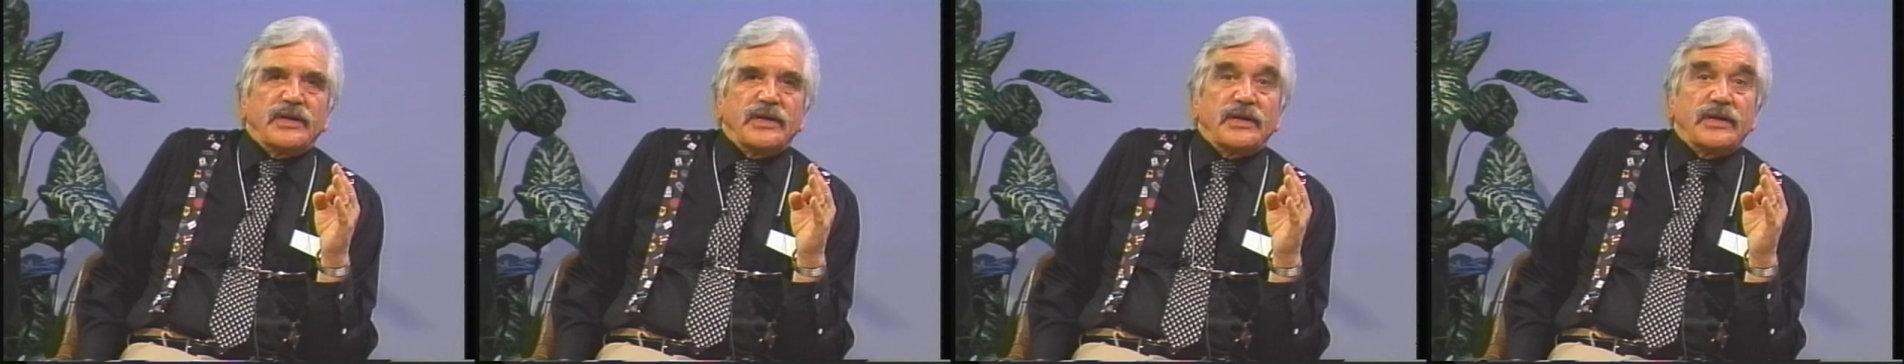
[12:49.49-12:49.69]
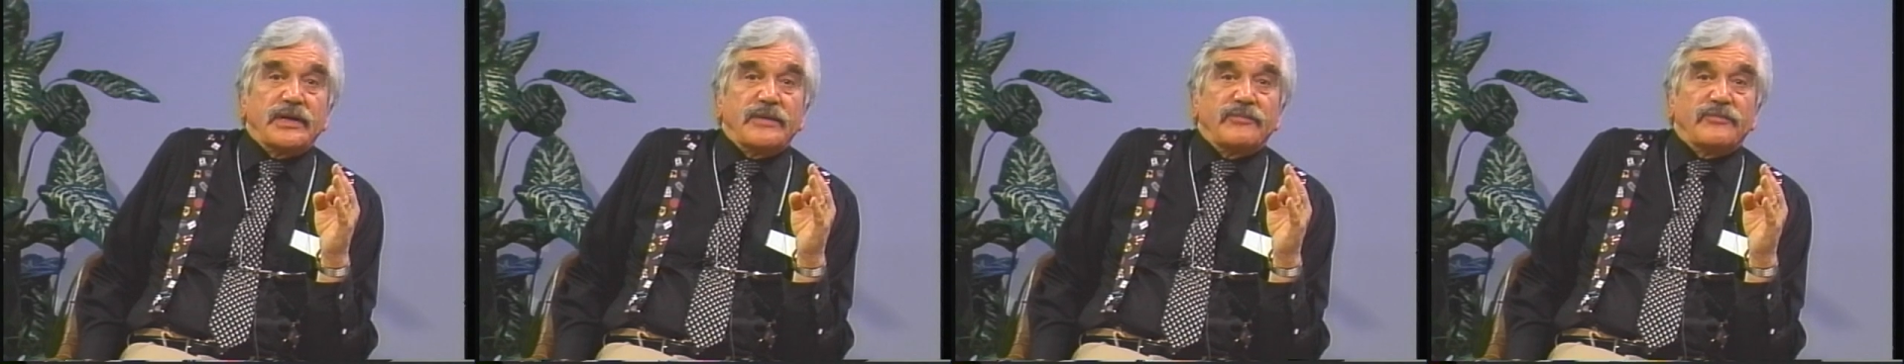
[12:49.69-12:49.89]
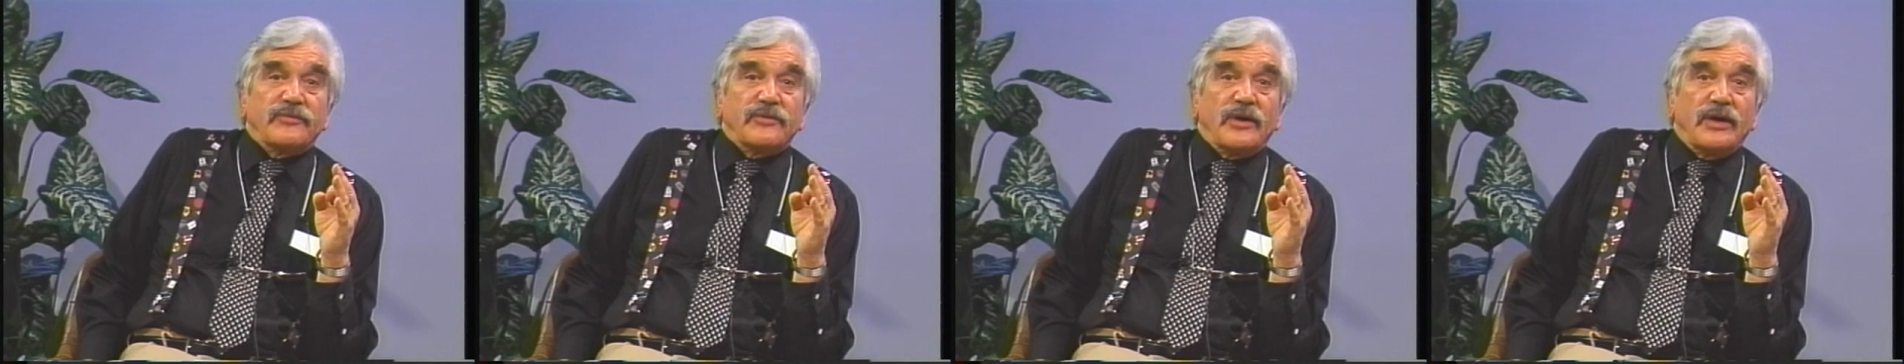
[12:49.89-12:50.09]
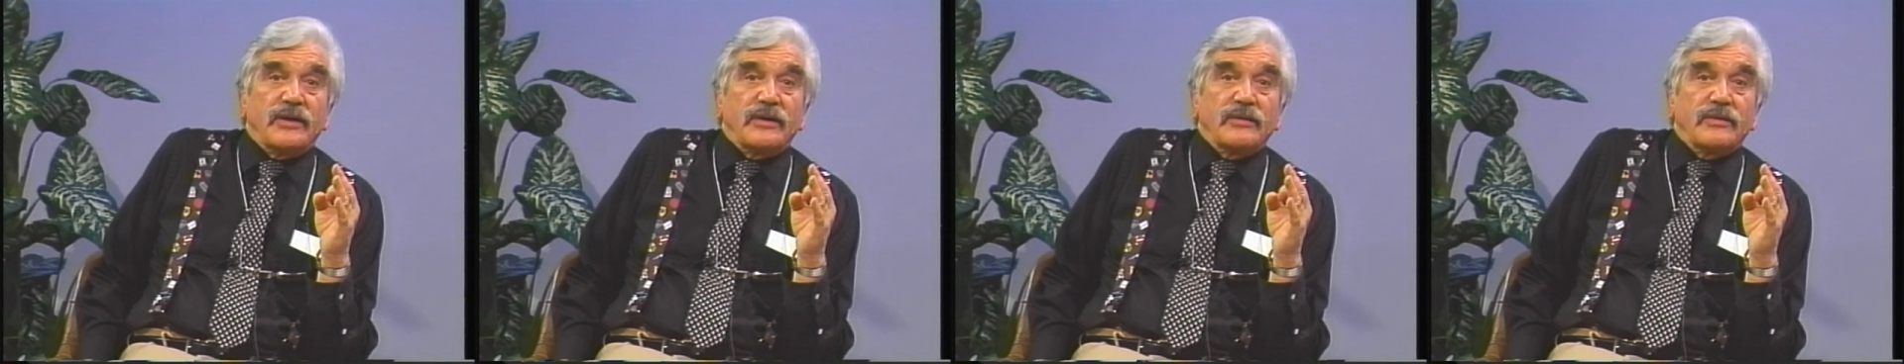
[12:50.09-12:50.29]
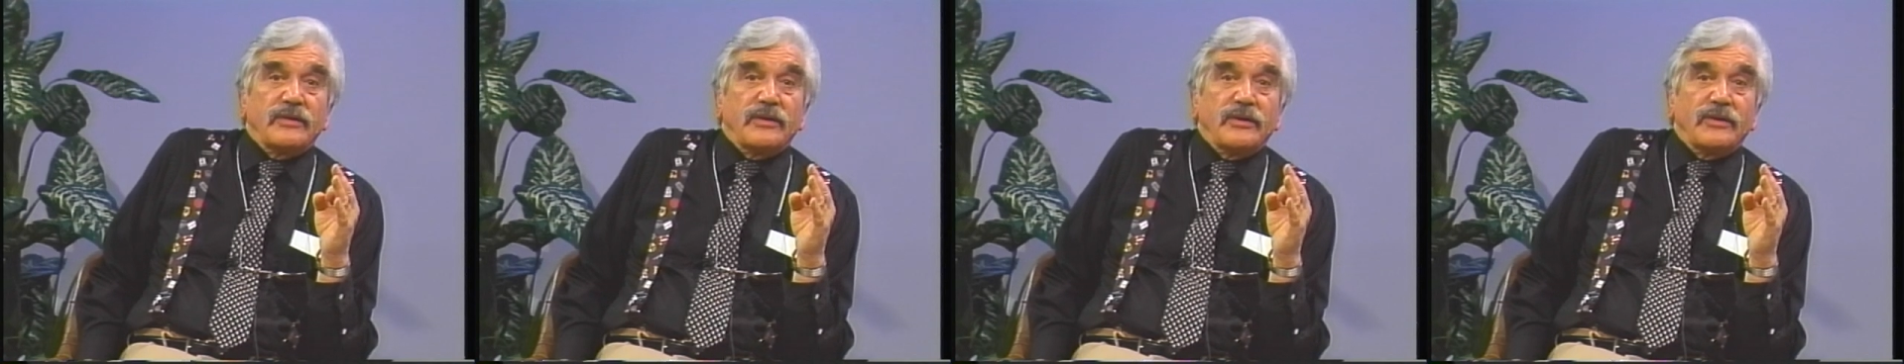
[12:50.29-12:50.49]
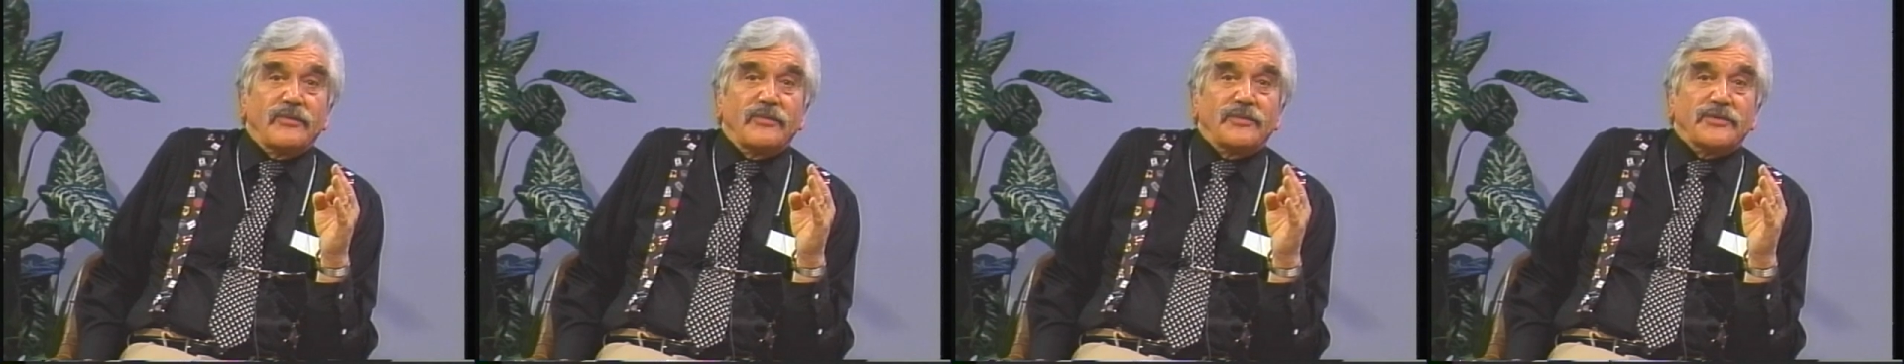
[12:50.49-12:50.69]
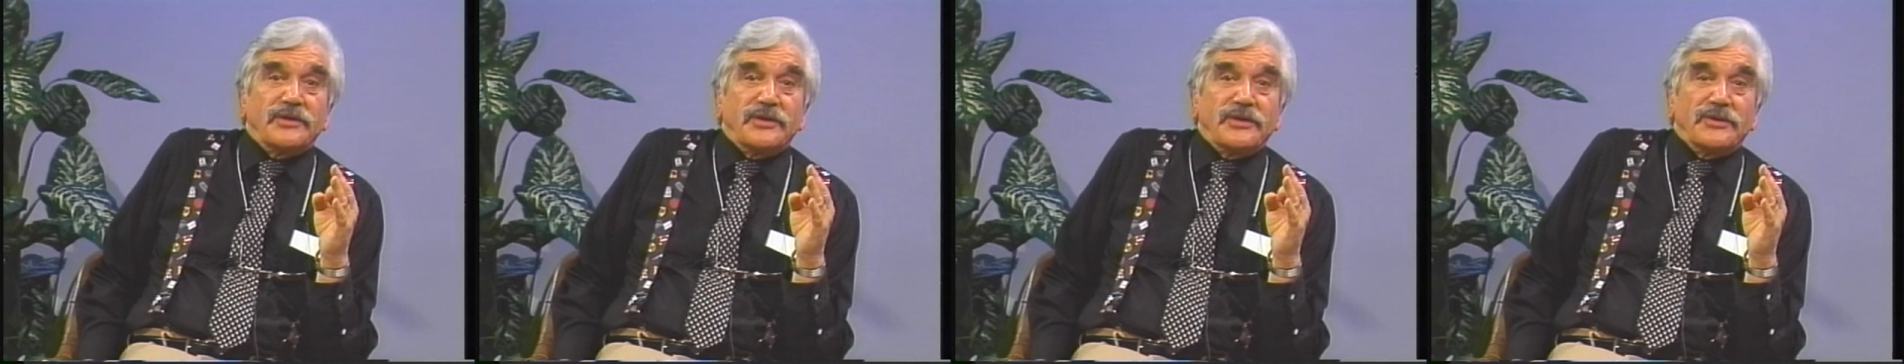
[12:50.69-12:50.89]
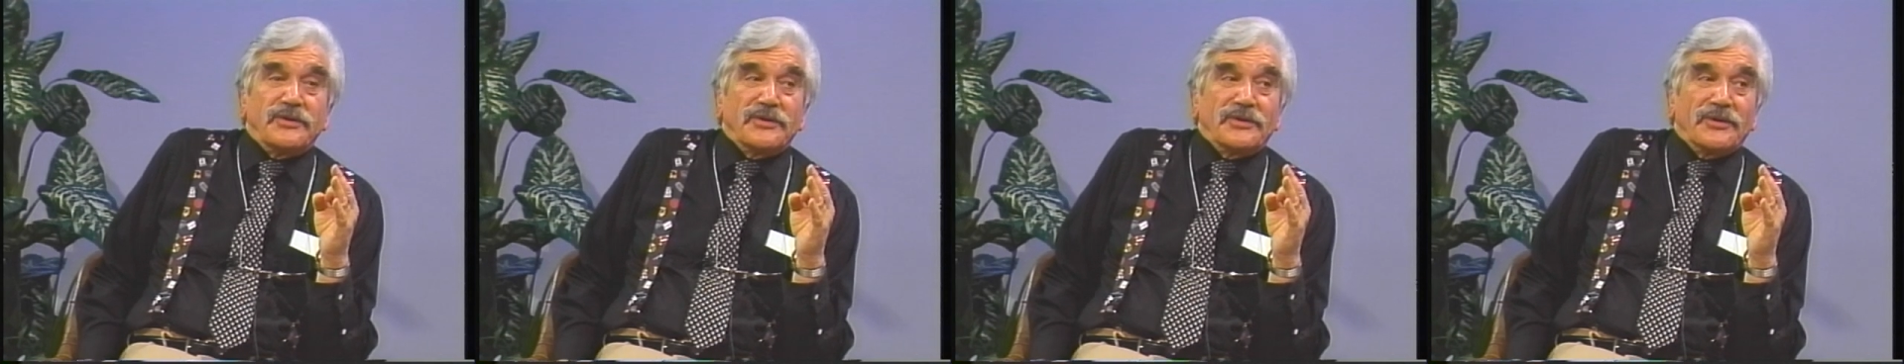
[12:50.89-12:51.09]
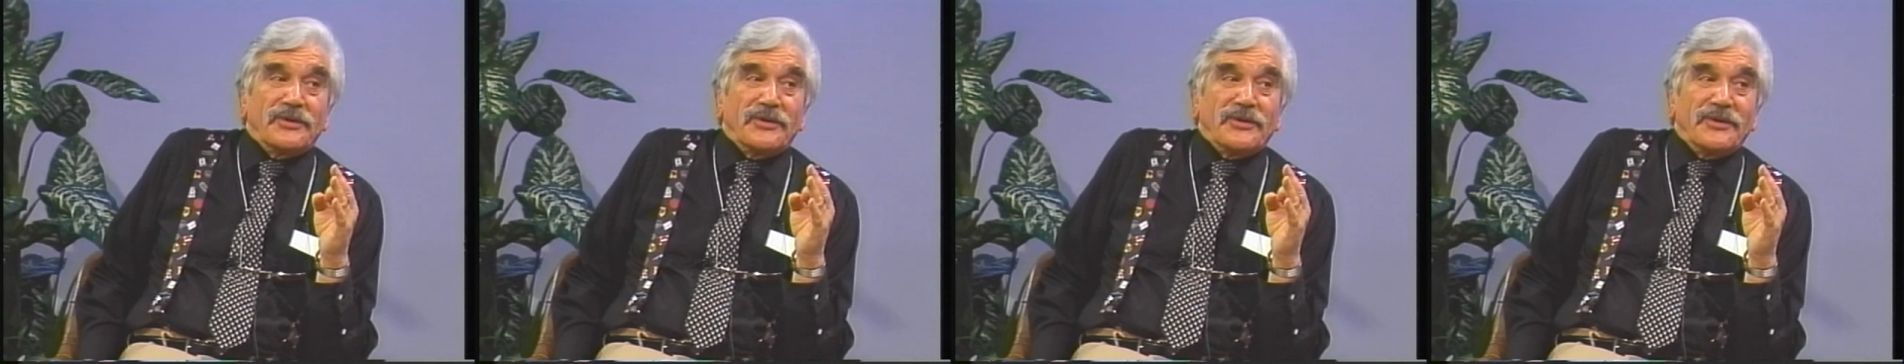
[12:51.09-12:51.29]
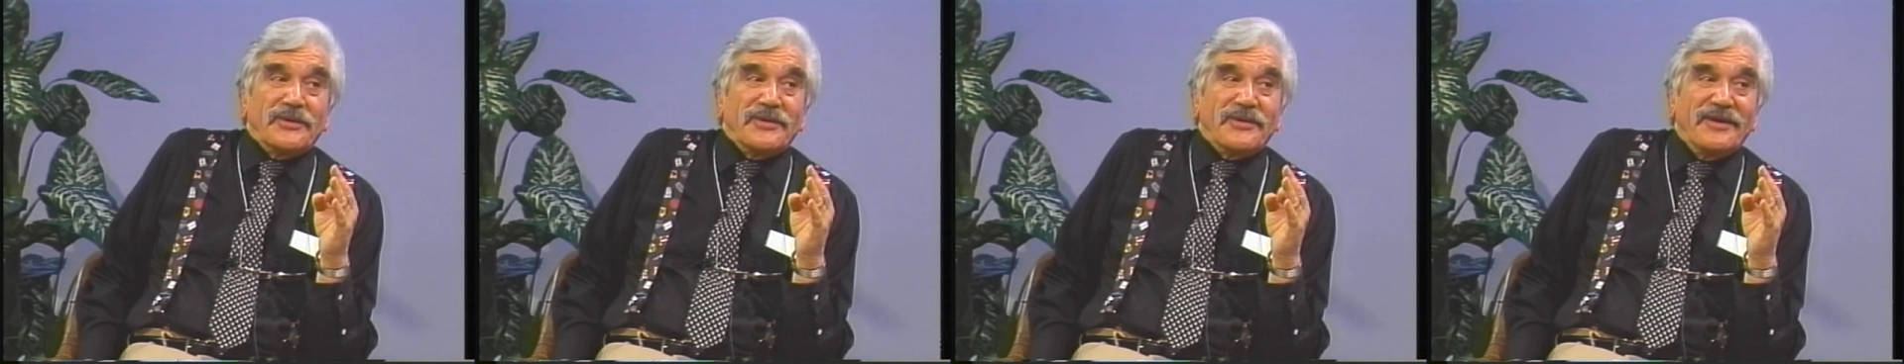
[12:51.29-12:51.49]
leapfrog with a
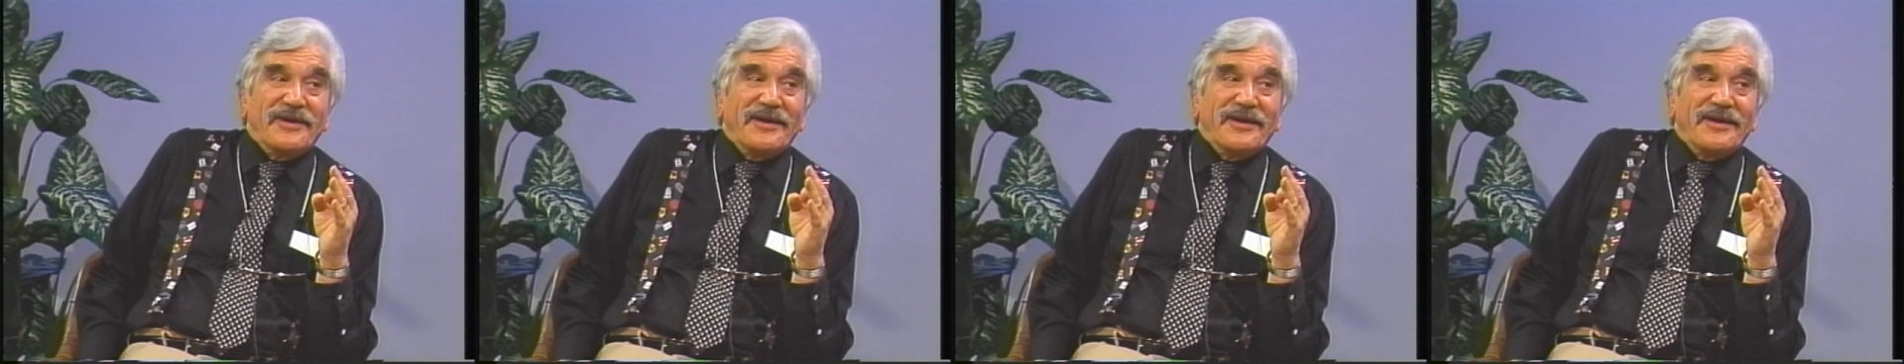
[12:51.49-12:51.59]
unicorn.